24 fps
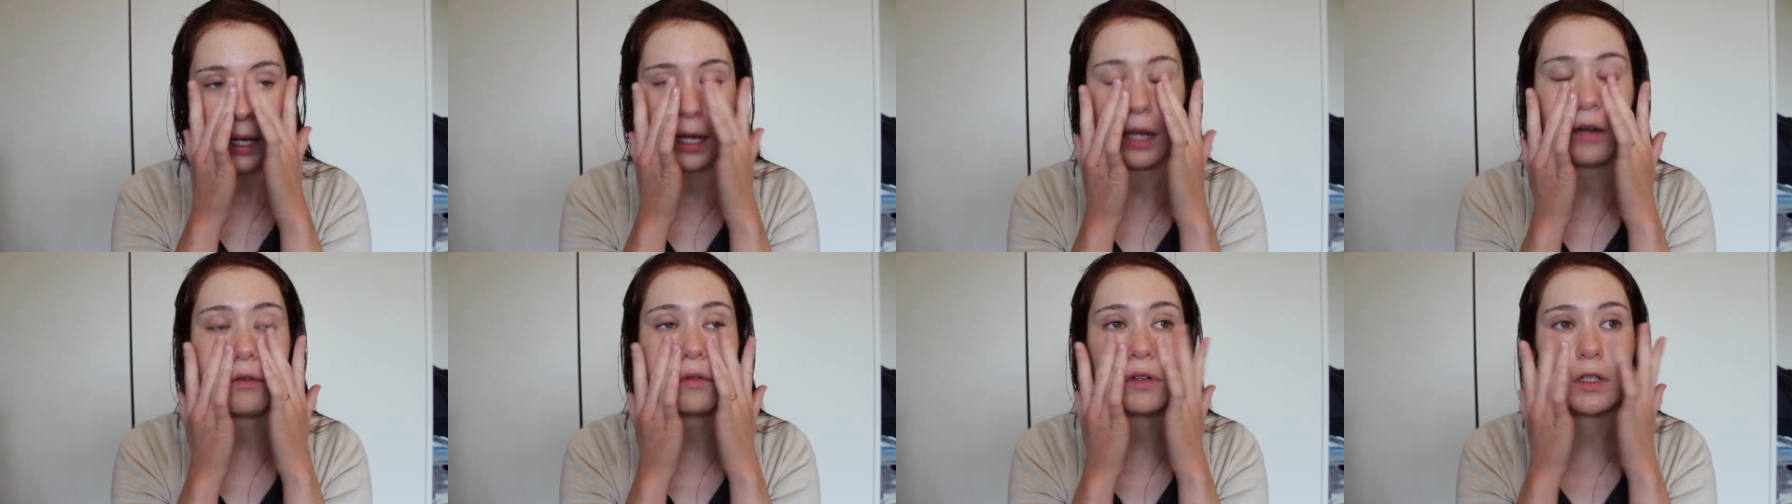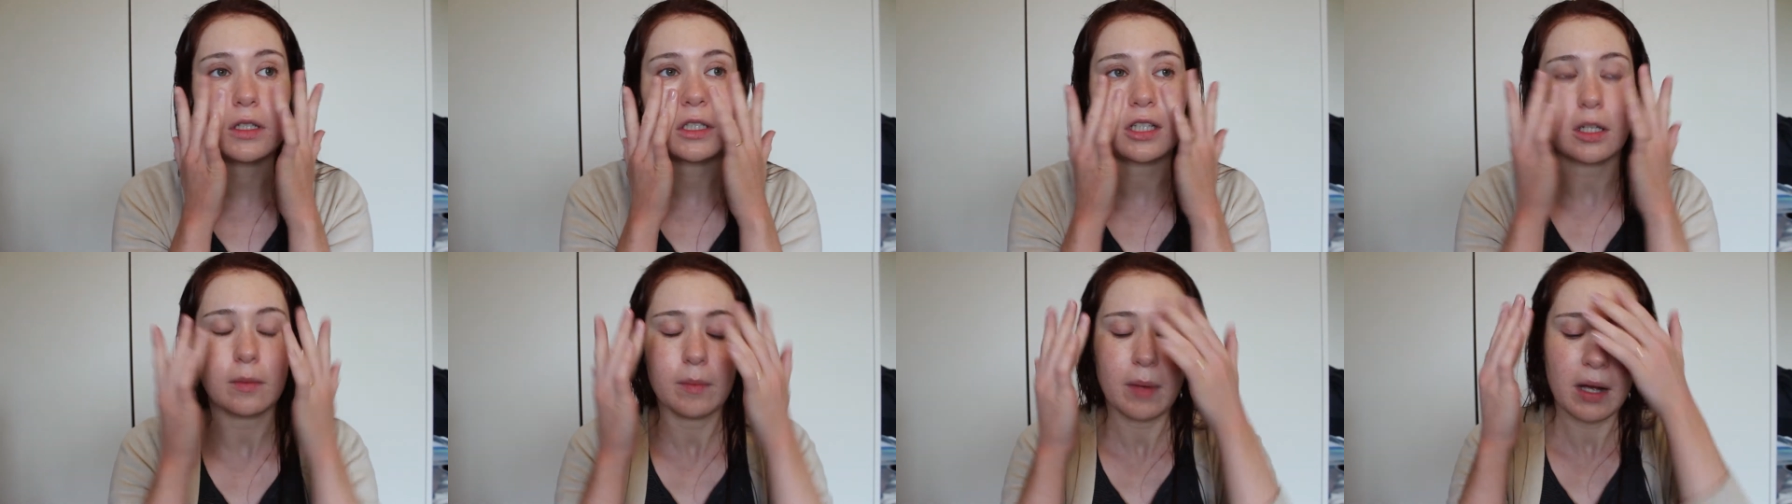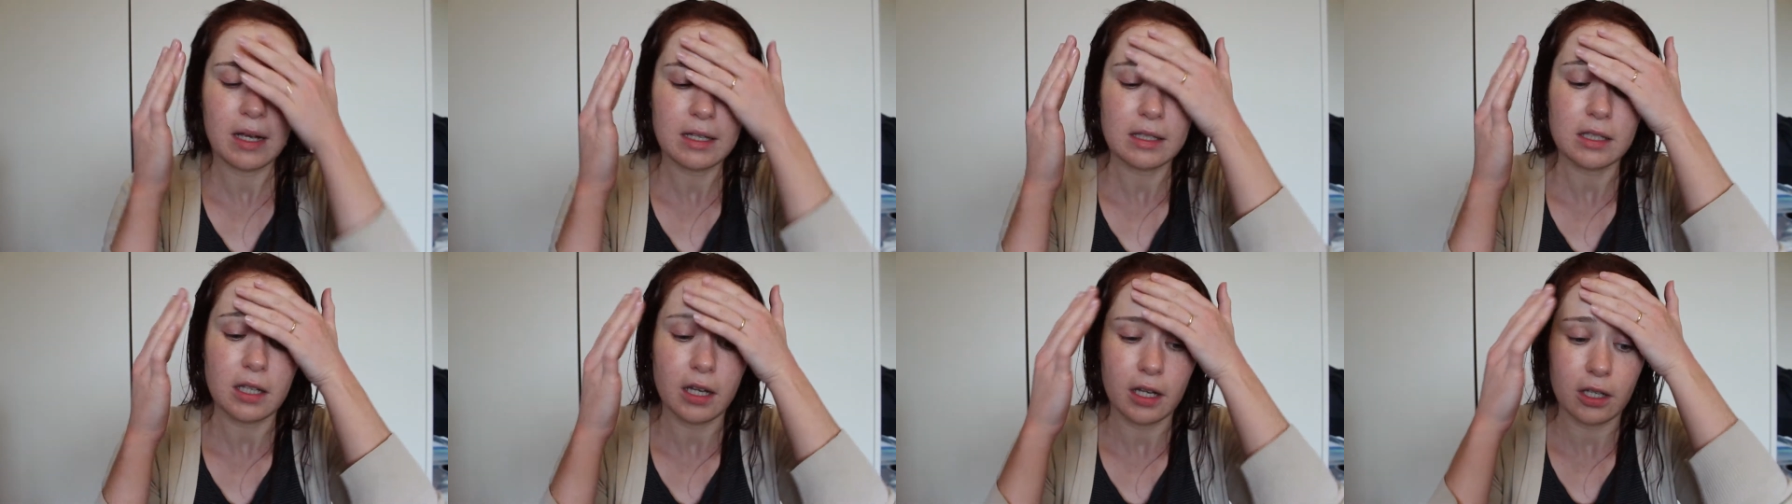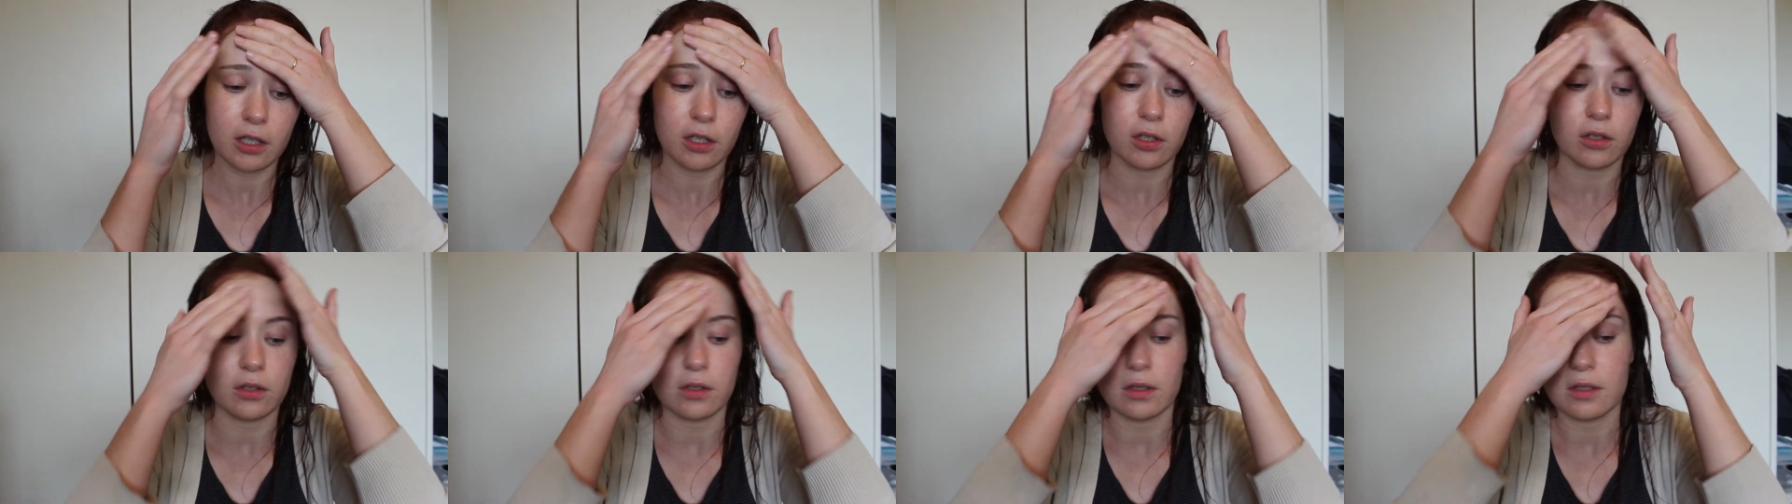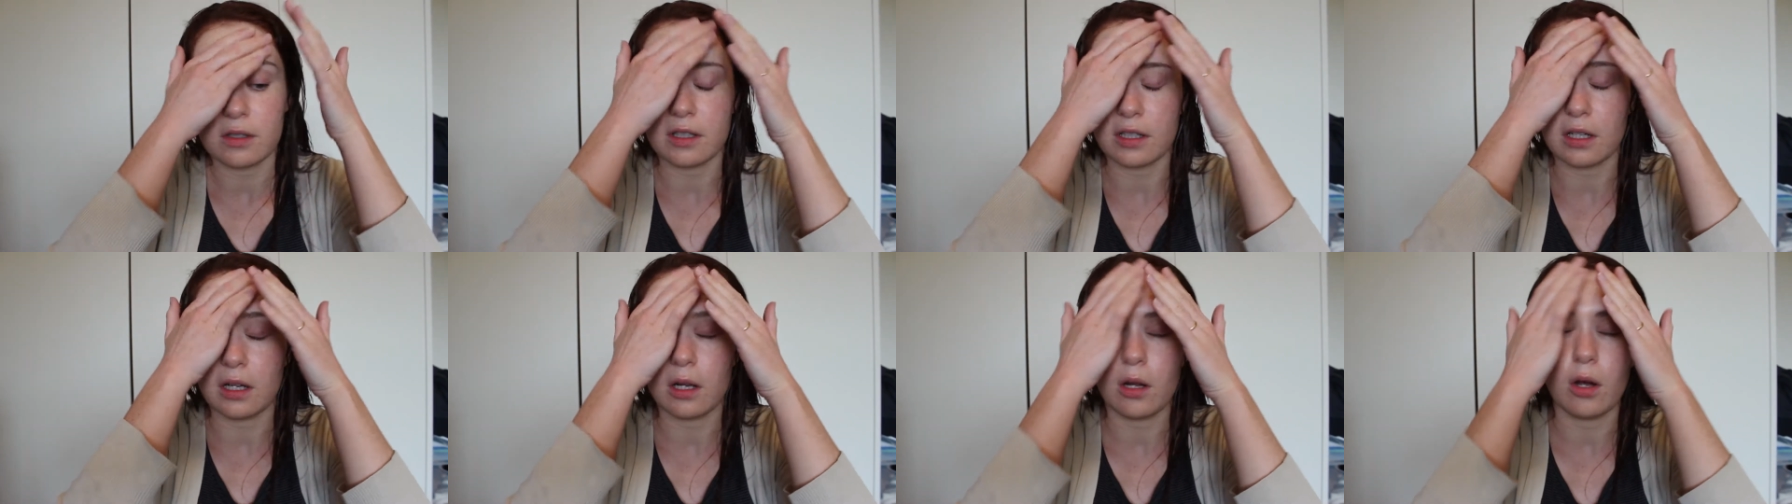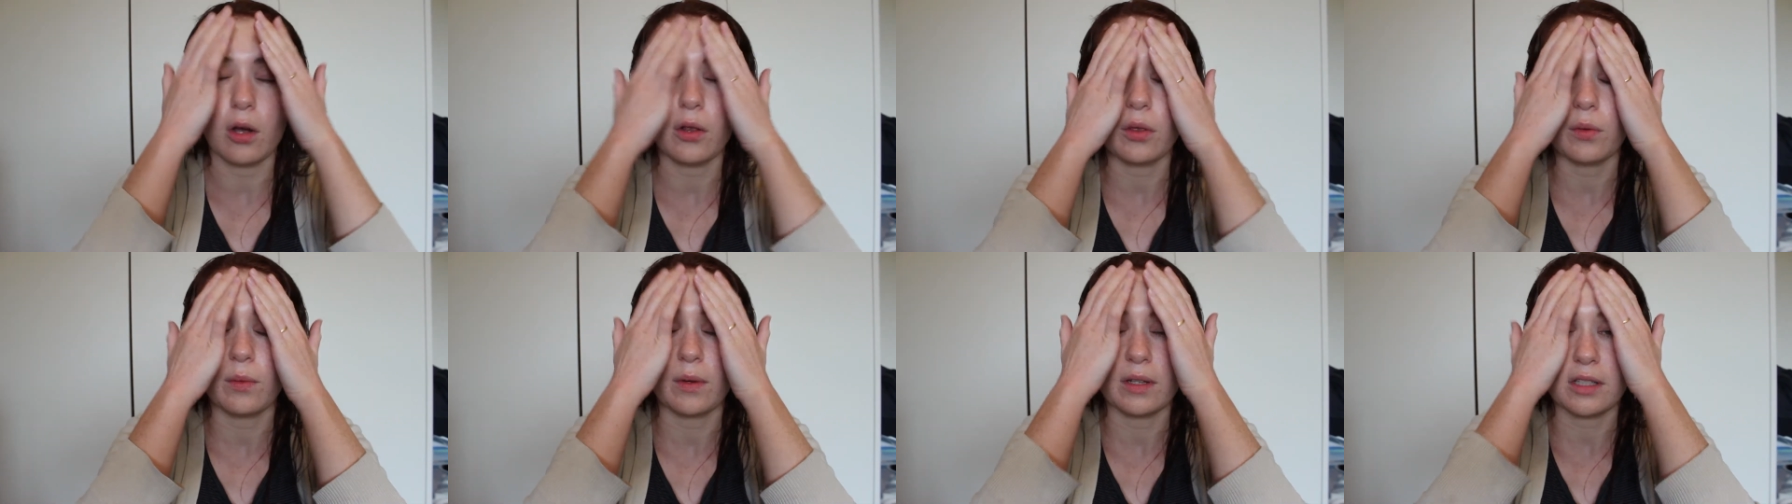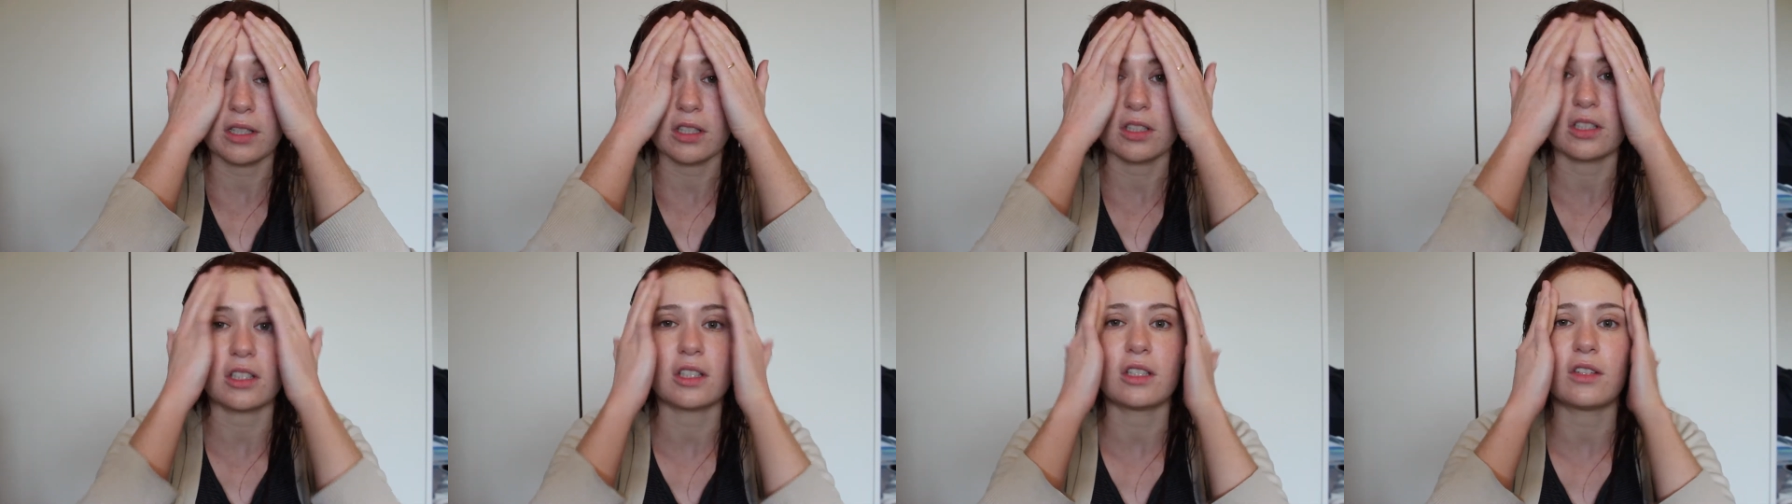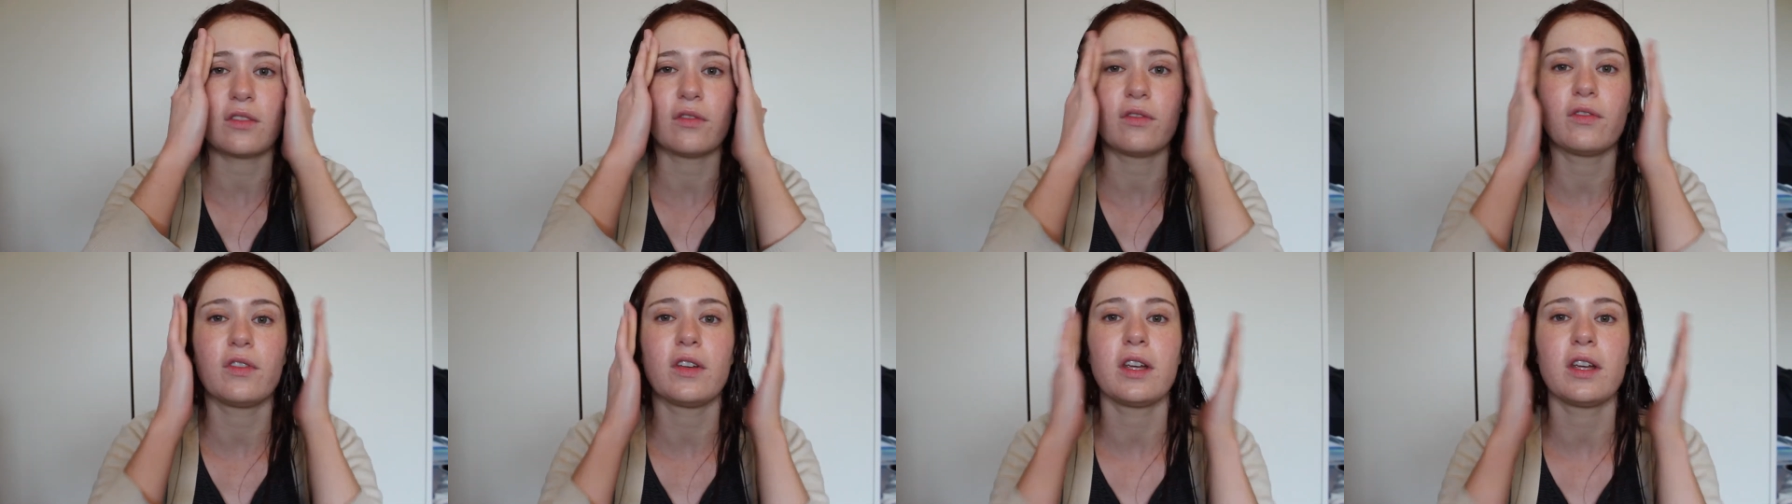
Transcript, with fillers: Every sheet mask I use, the cloth ones just